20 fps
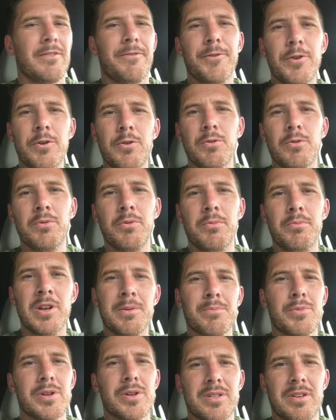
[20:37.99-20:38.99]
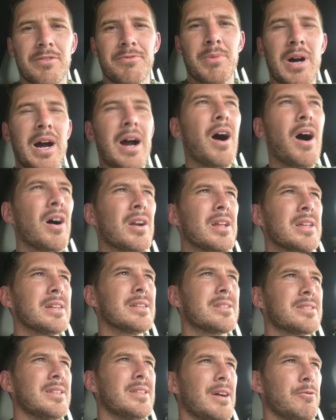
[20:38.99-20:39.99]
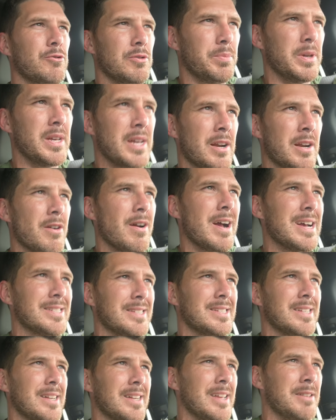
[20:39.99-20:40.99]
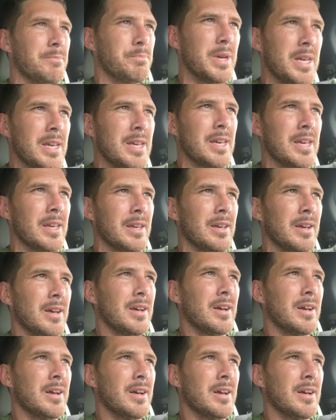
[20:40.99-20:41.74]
few members of my audience that would be interested in being